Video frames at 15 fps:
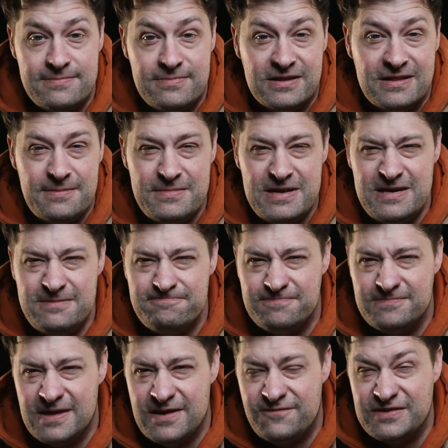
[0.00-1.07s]
But let me
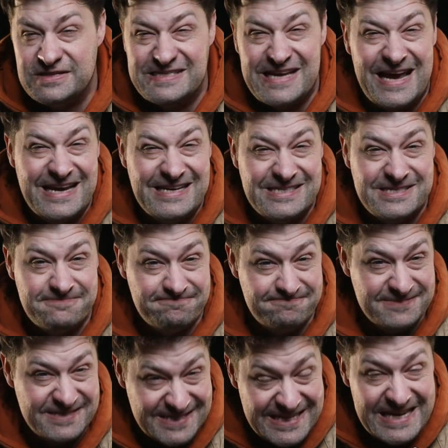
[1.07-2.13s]
emphasize
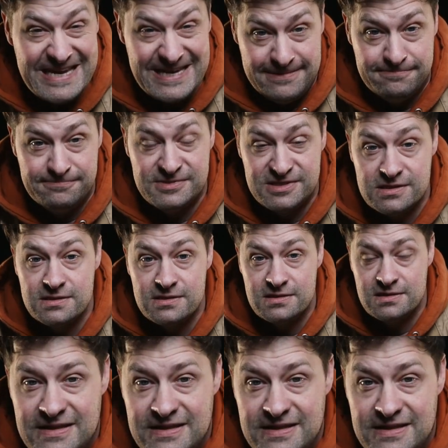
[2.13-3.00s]
seems.